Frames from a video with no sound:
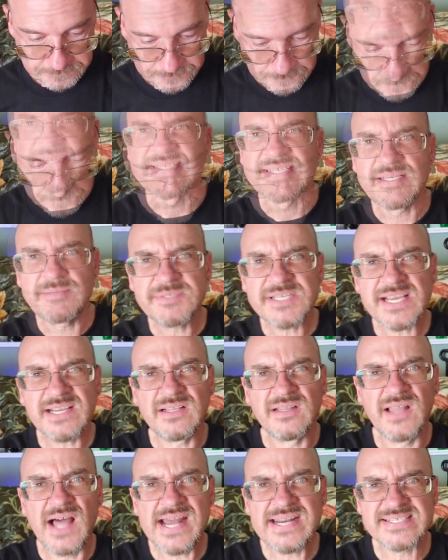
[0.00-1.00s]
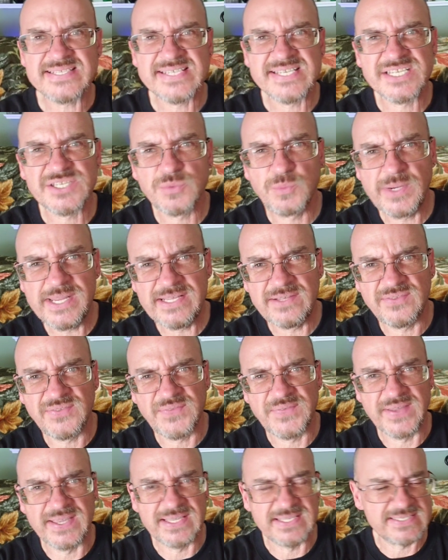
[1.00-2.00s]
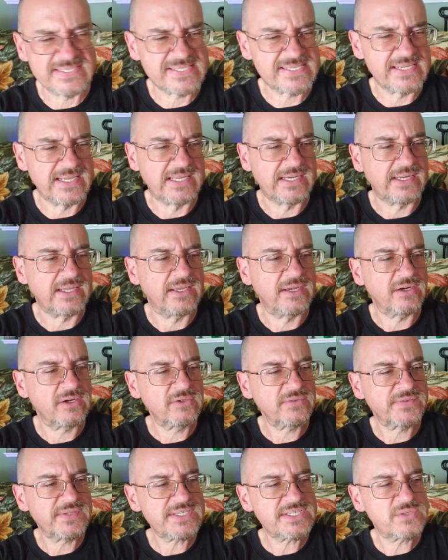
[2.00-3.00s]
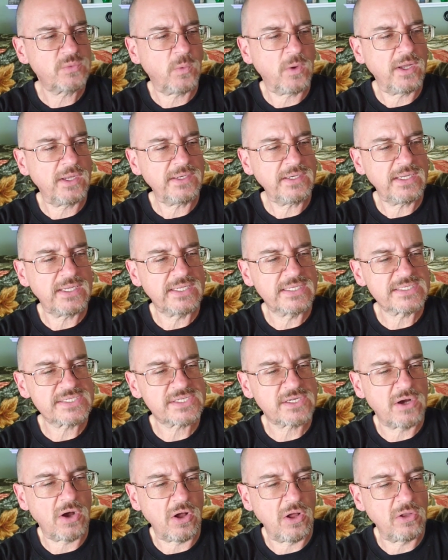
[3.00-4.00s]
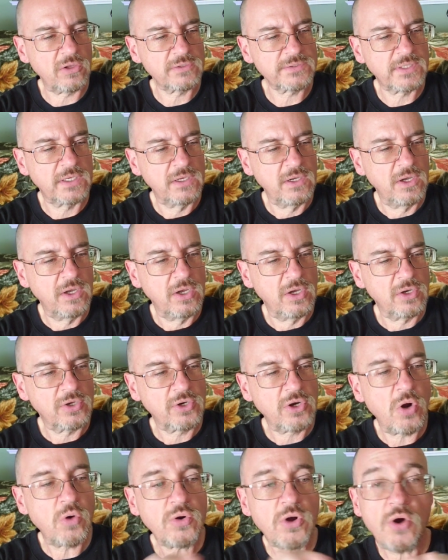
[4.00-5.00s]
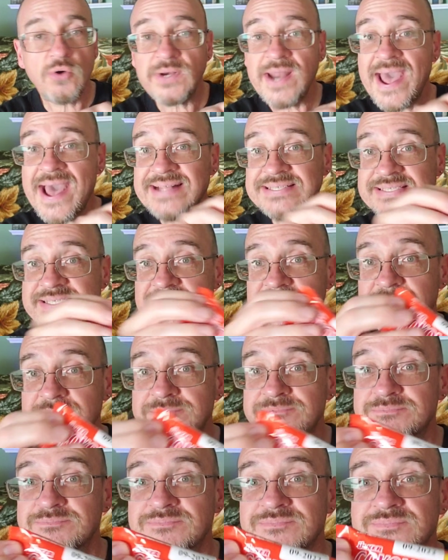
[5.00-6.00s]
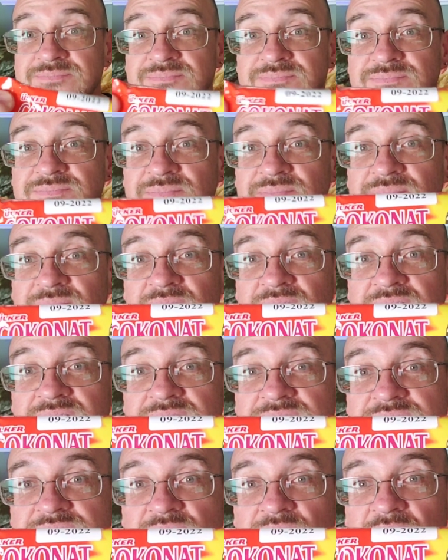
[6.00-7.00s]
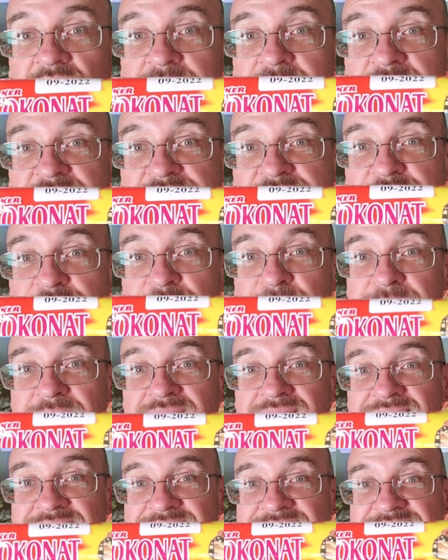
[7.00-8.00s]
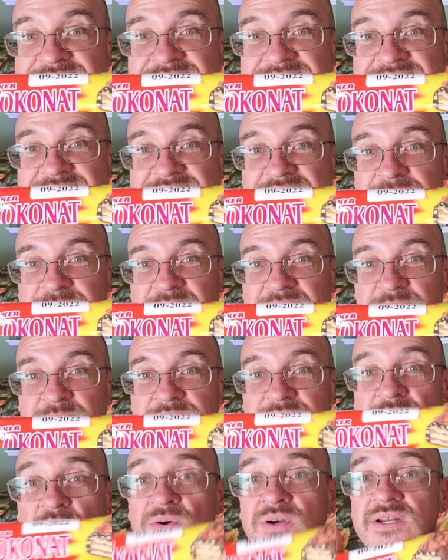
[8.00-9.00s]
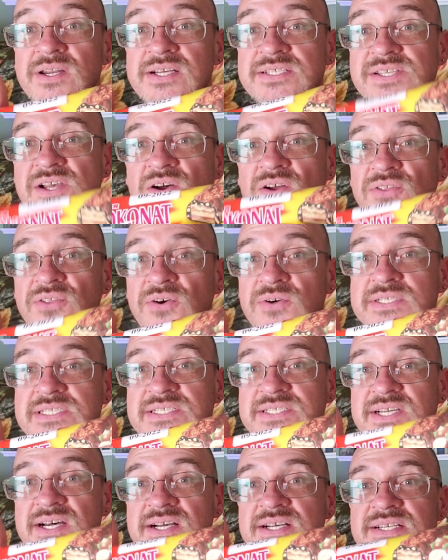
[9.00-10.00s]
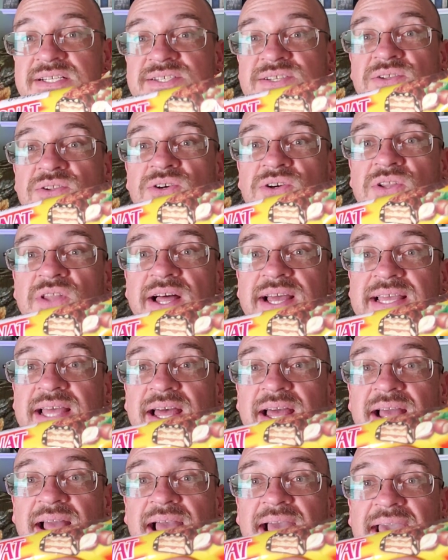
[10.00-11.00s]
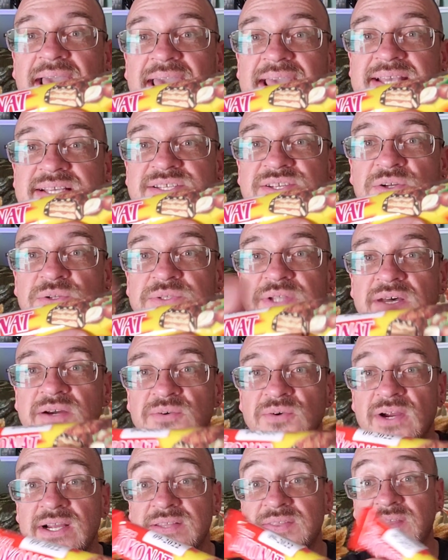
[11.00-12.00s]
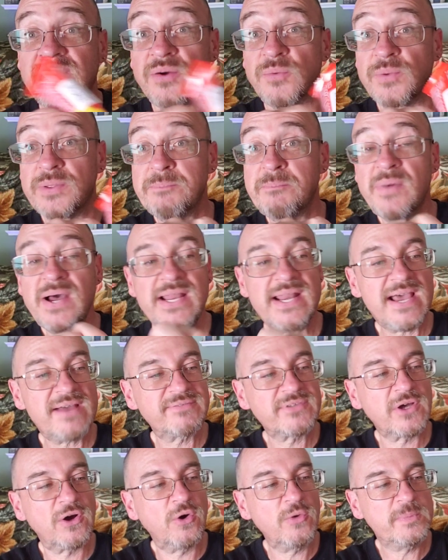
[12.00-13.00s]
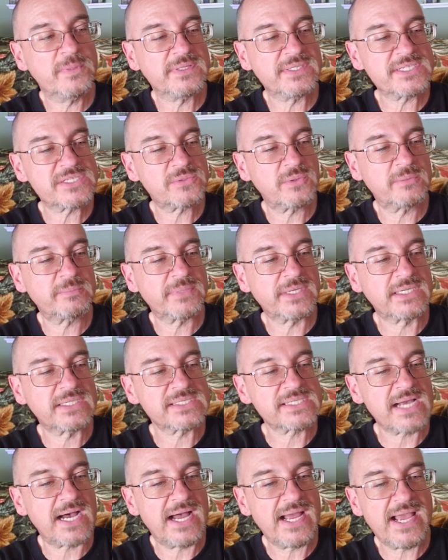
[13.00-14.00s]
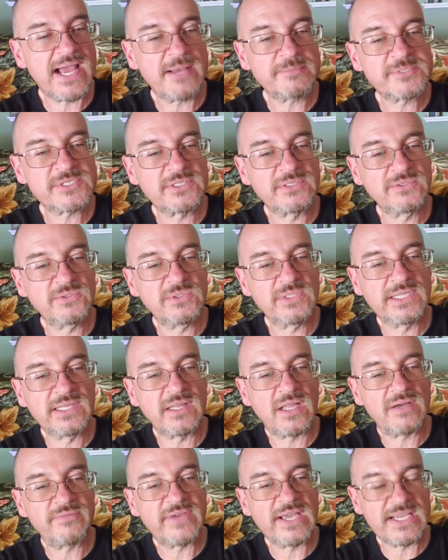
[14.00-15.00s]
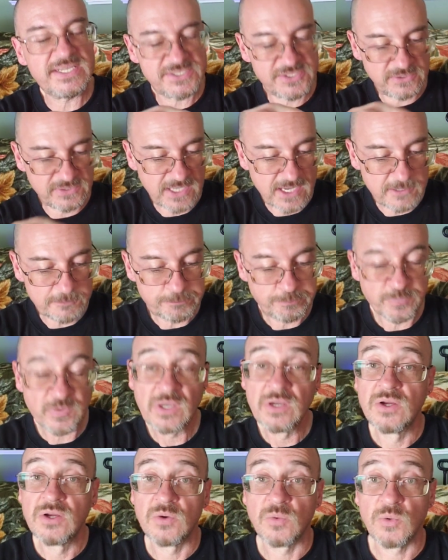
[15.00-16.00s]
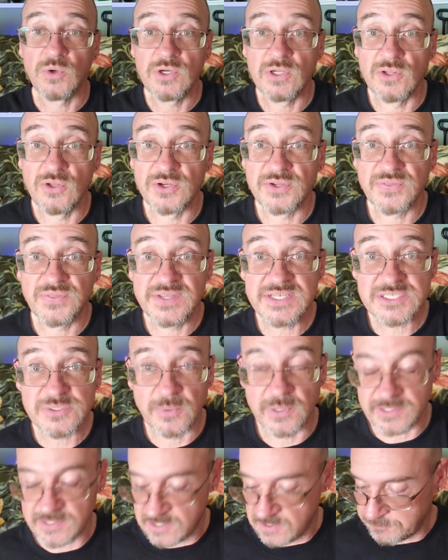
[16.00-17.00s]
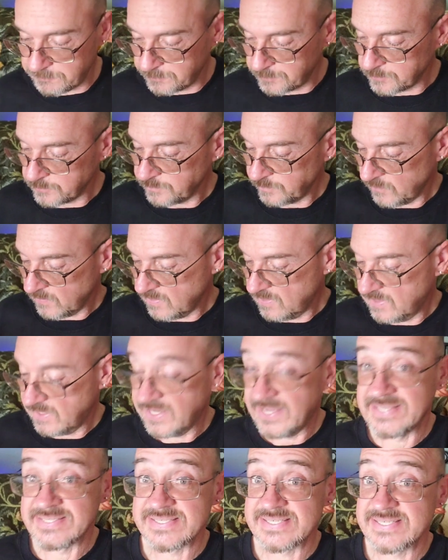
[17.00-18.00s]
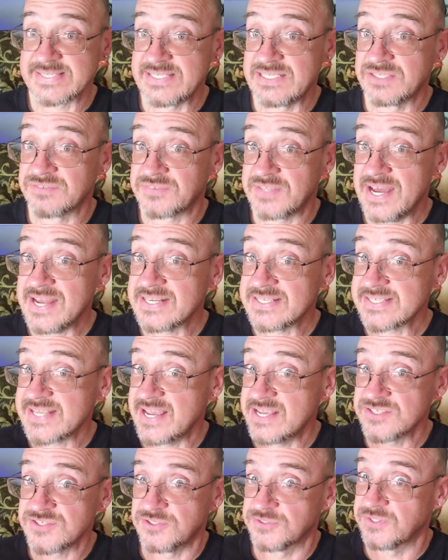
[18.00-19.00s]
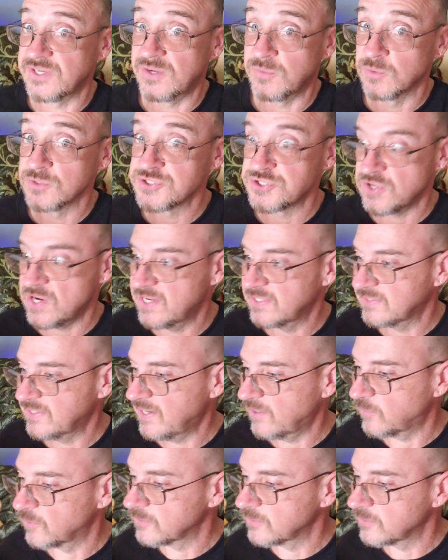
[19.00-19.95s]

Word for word: It seems like a lot of sweet things in here. This one is called coconut. So I'm assuming this is something with coconuts, although it does look like hazelnut right there. We might have to open this one because I absolutely love hazelnut. We're going to look this one up and see if that is hazelnut. We're trying that